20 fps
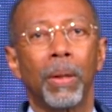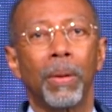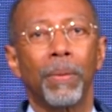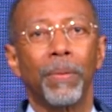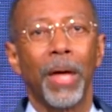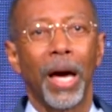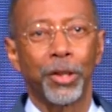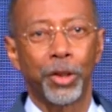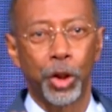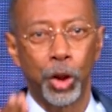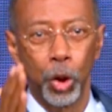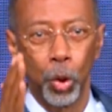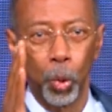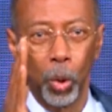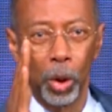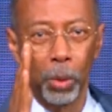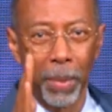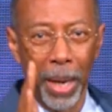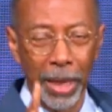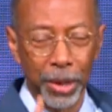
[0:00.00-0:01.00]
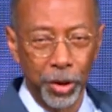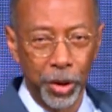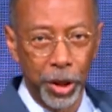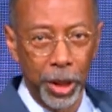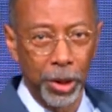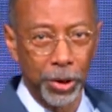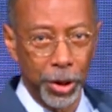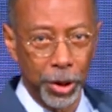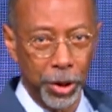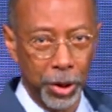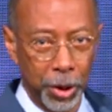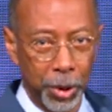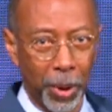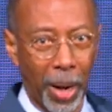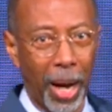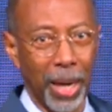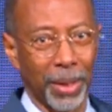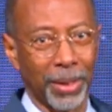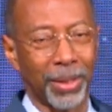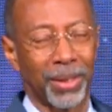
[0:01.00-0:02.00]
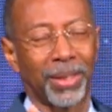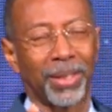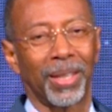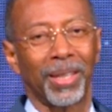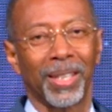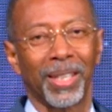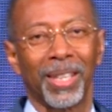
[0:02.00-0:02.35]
that you will make Jesus Christ